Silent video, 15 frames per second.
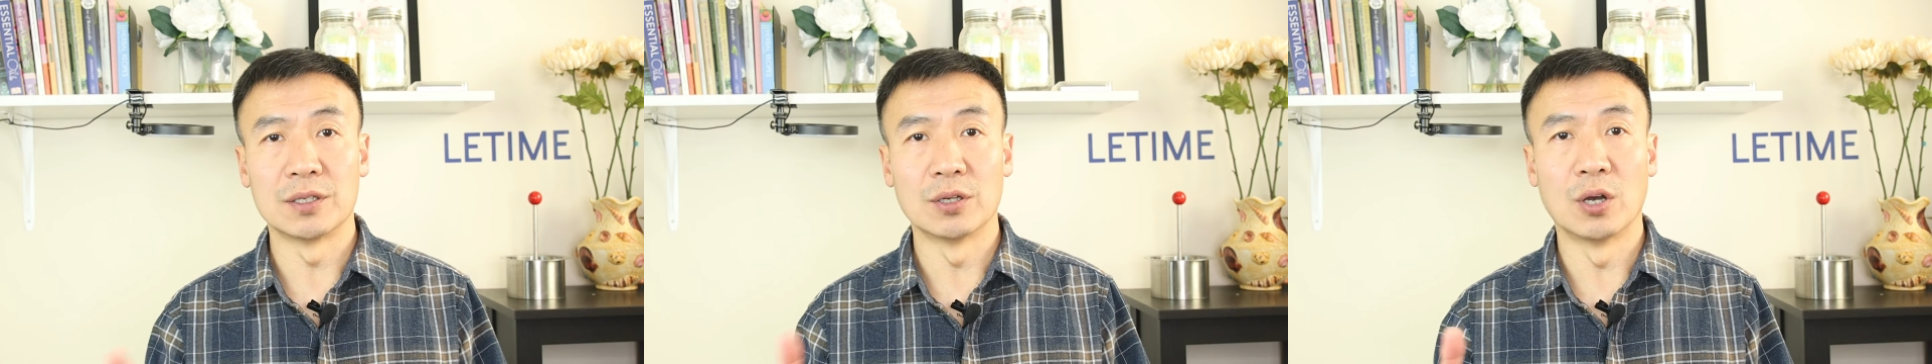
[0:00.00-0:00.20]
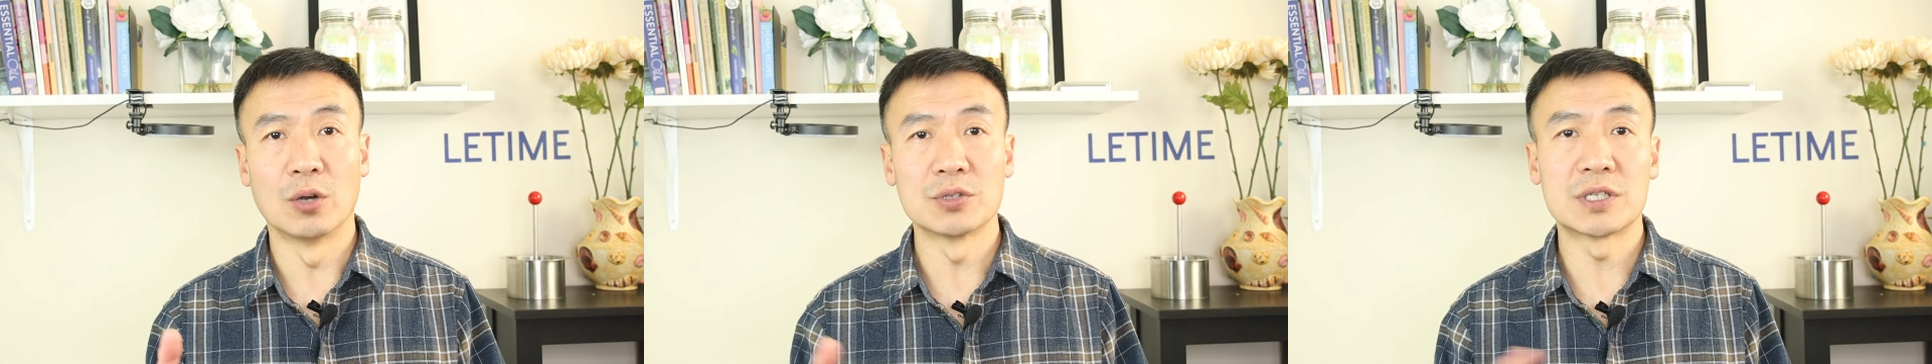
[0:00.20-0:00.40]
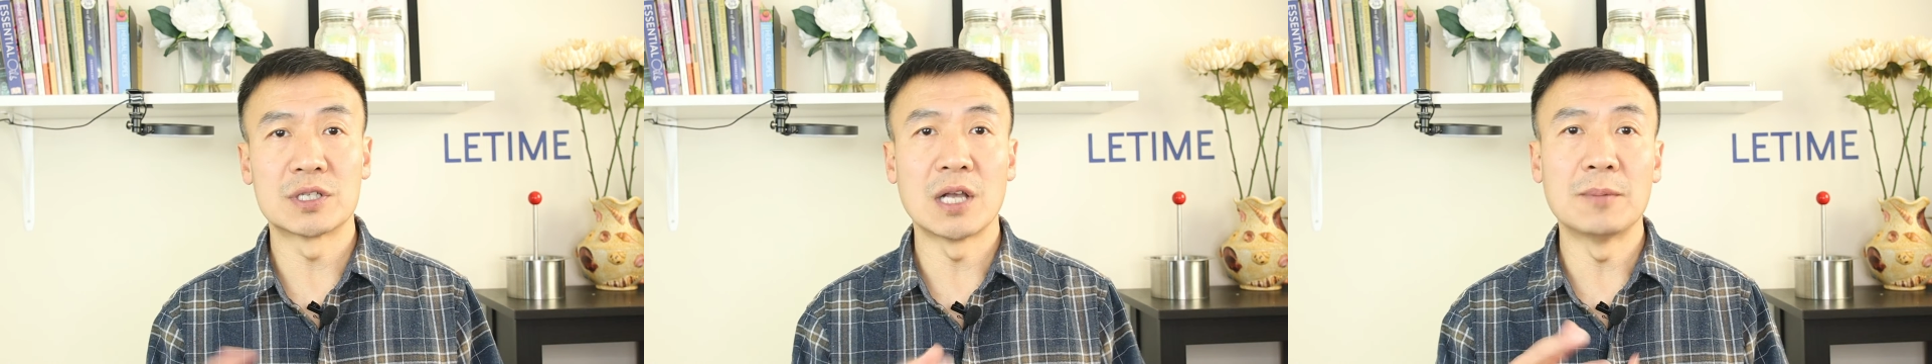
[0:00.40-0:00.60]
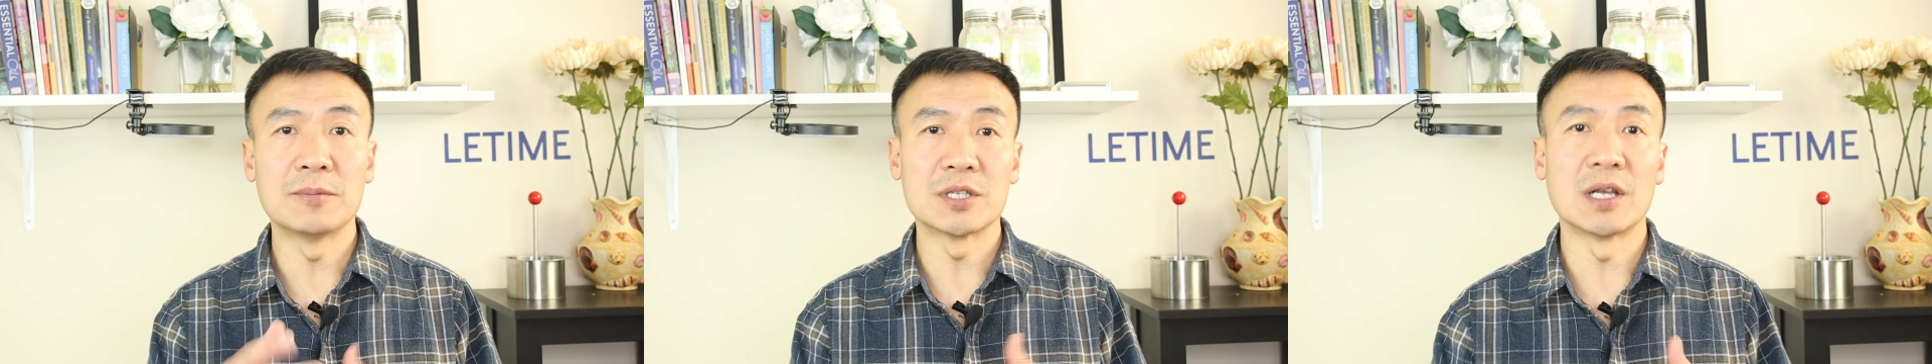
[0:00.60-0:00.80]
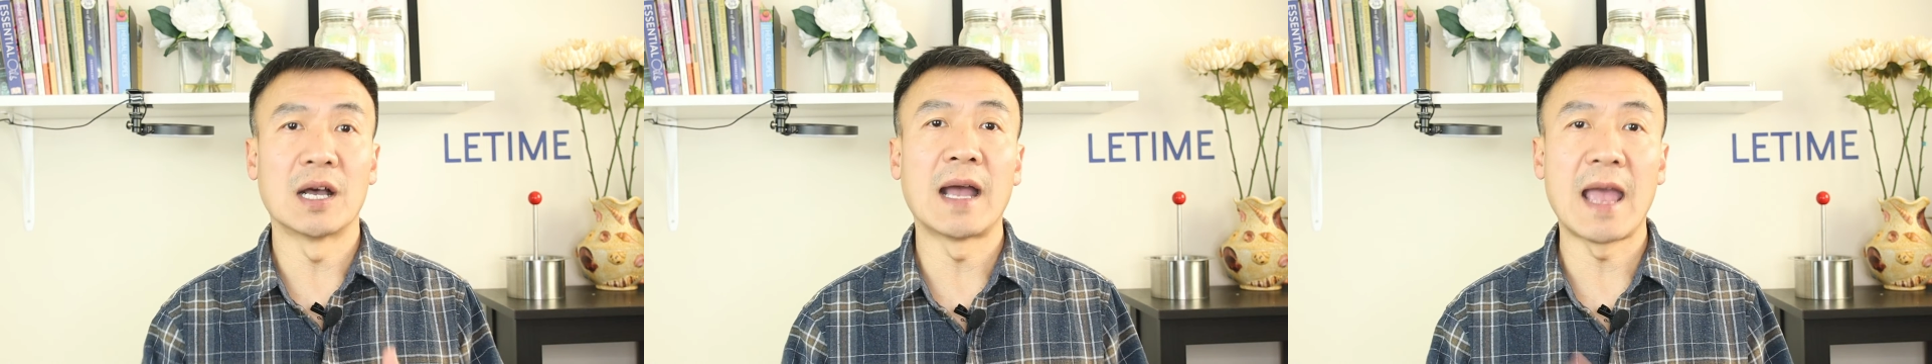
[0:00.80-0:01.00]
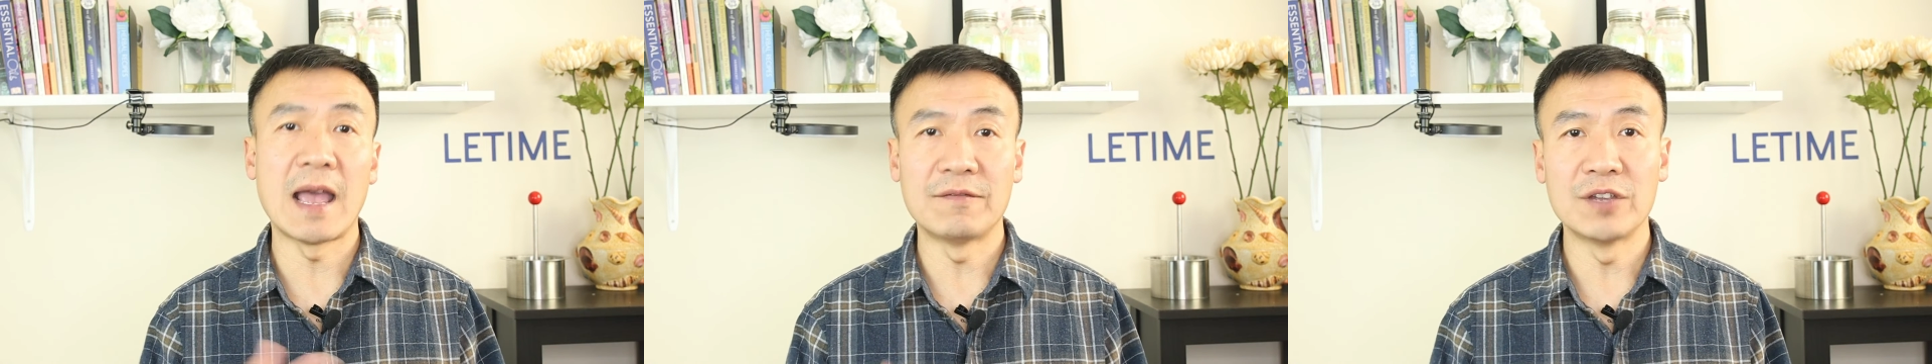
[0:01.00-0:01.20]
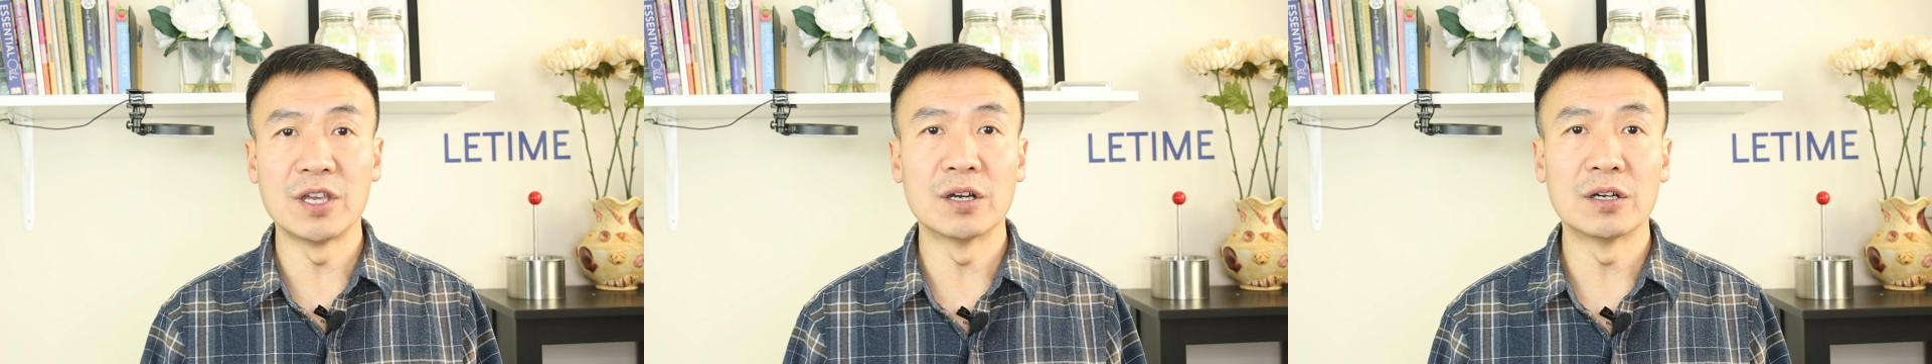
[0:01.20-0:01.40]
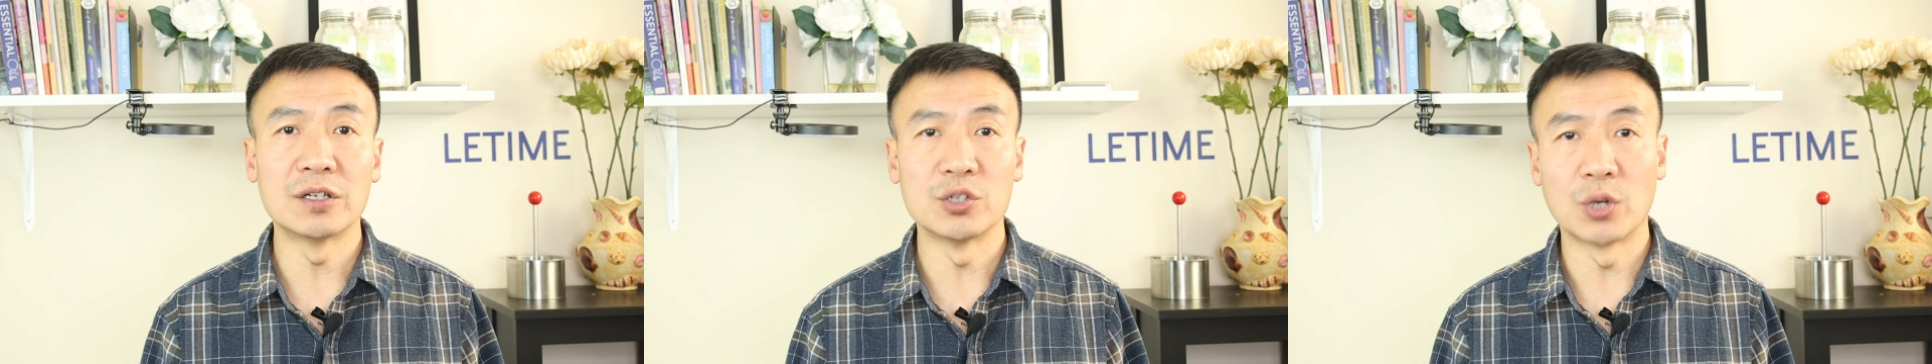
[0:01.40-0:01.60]
you know, some of the
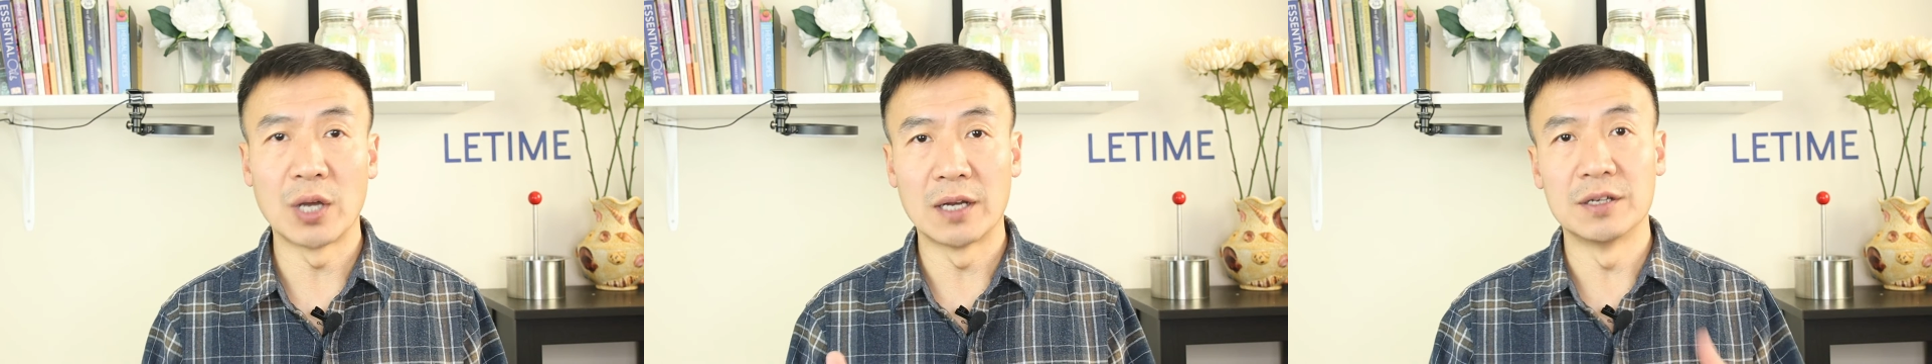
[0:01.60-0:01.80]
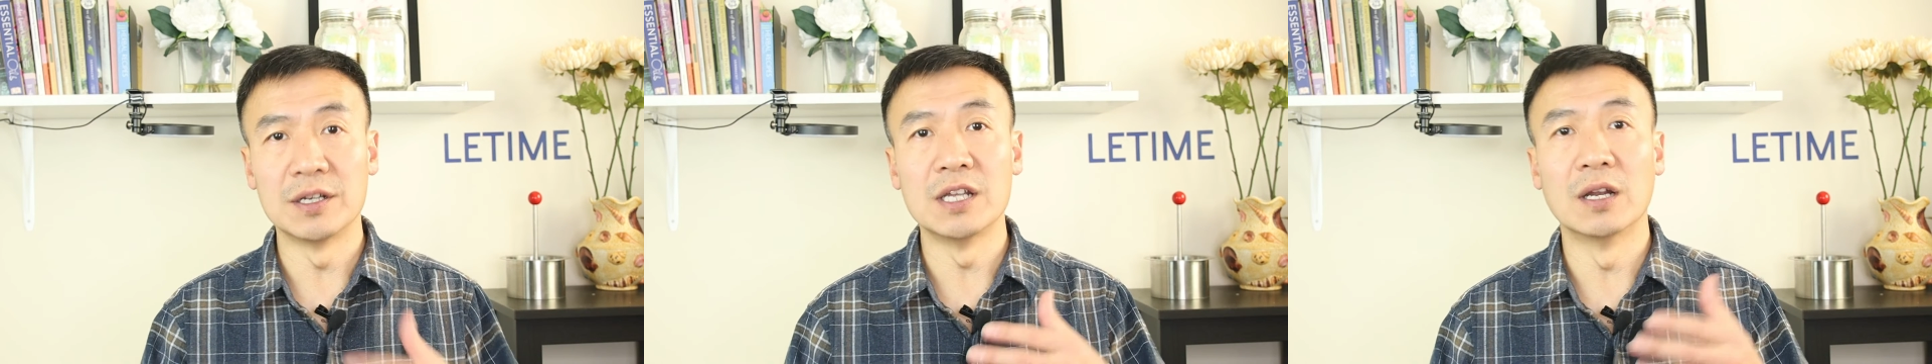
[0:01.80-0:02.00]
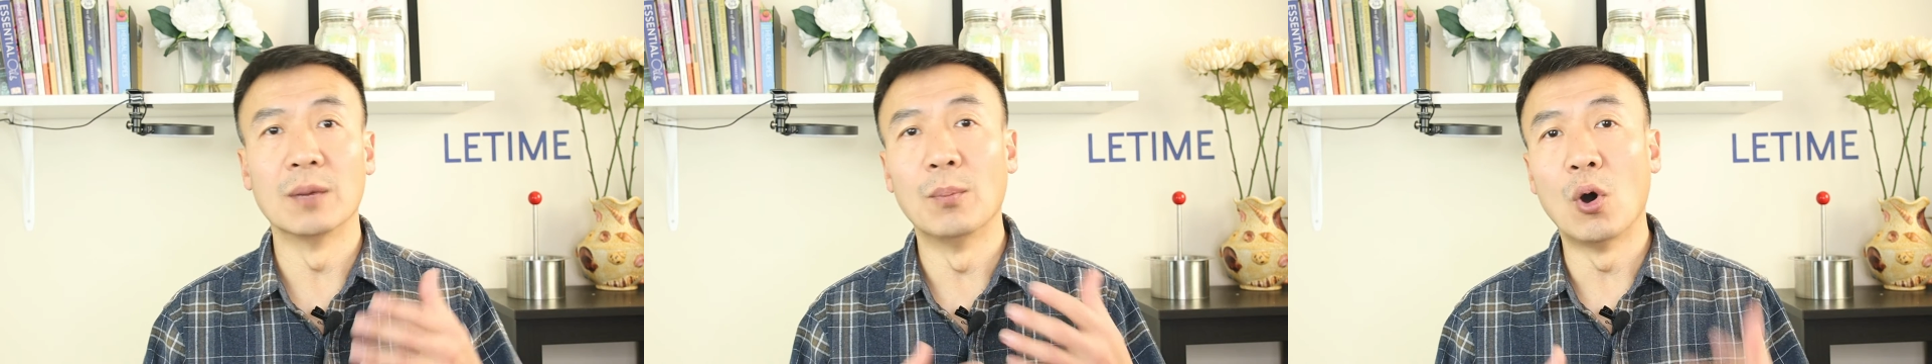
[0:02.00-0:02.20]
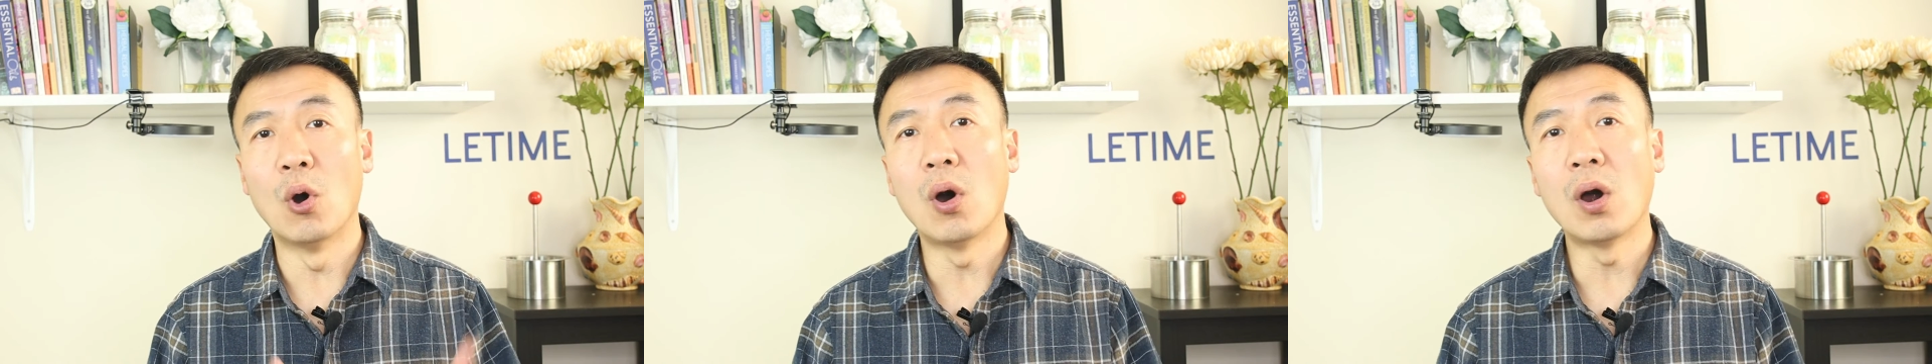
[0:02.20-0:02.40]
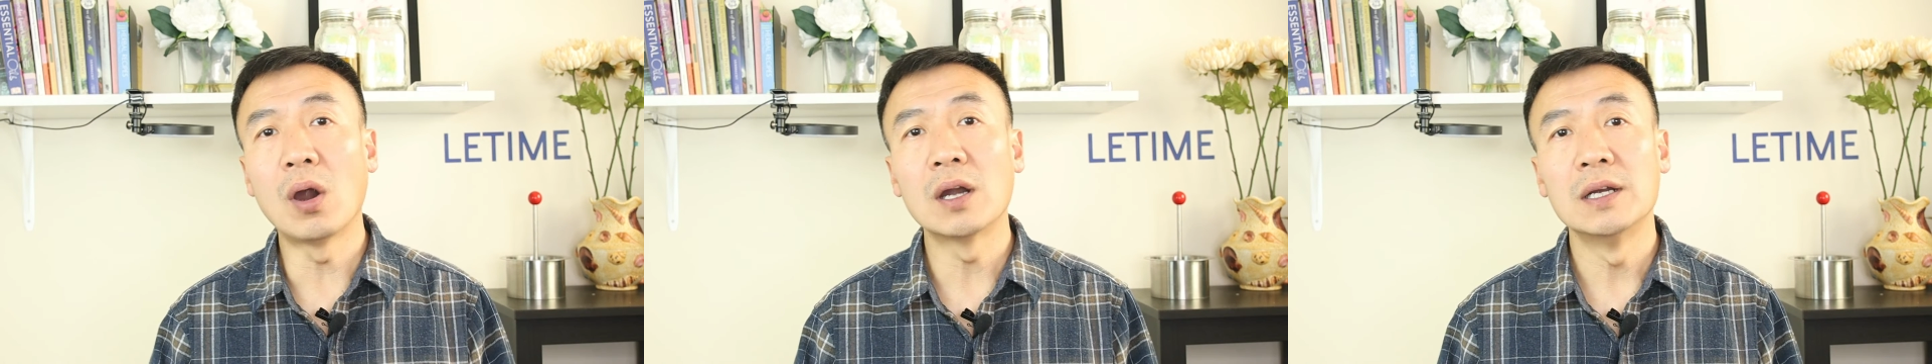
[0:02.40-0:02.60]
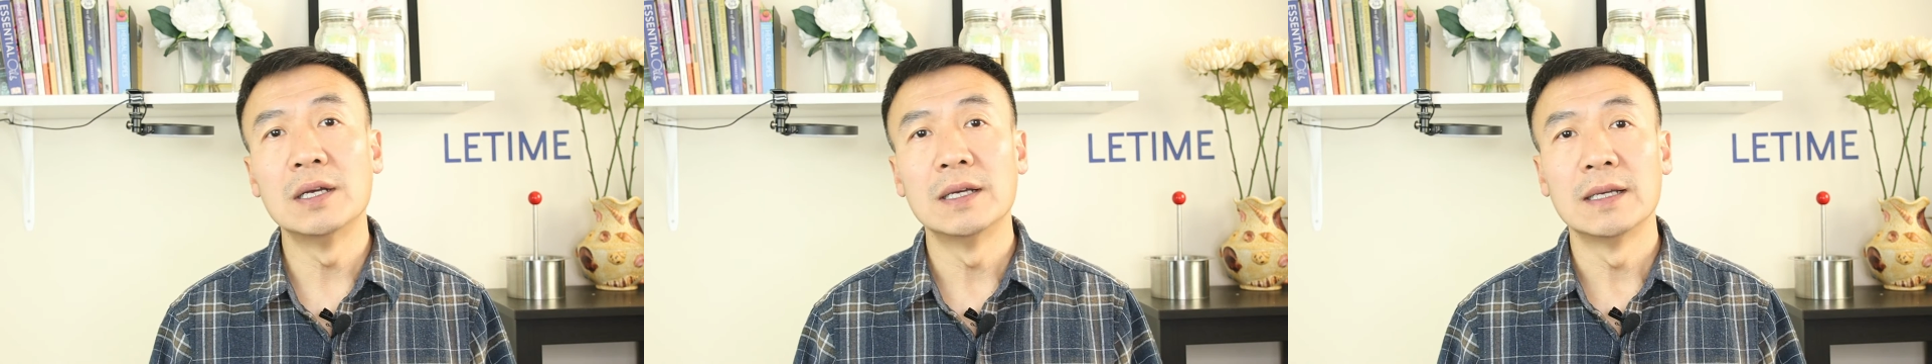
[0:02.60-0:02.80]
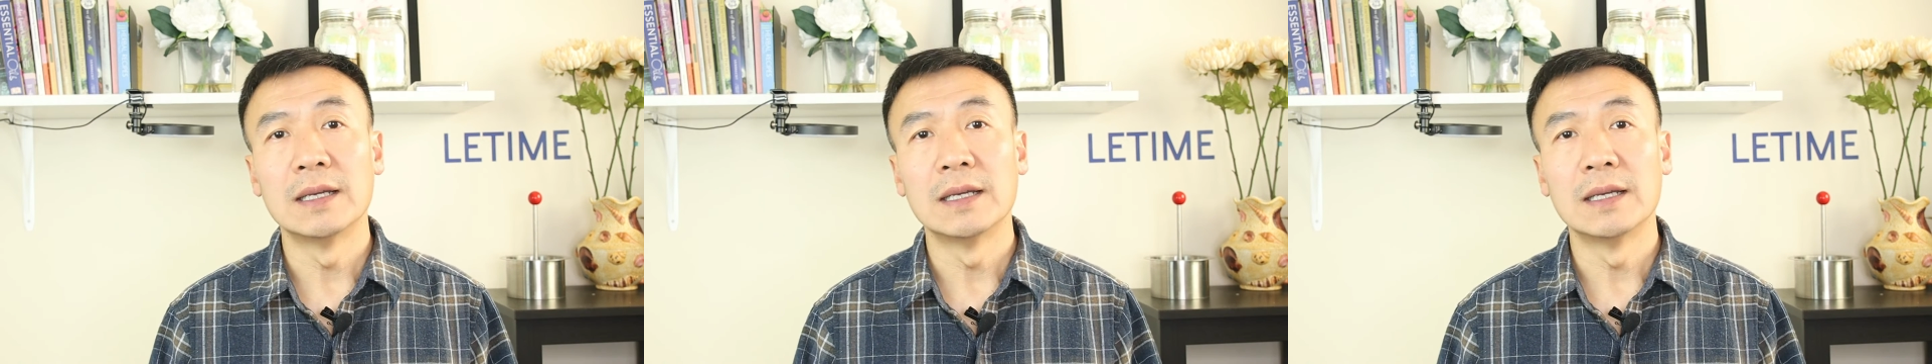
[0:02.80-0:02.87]
heavier, you're gonna need more,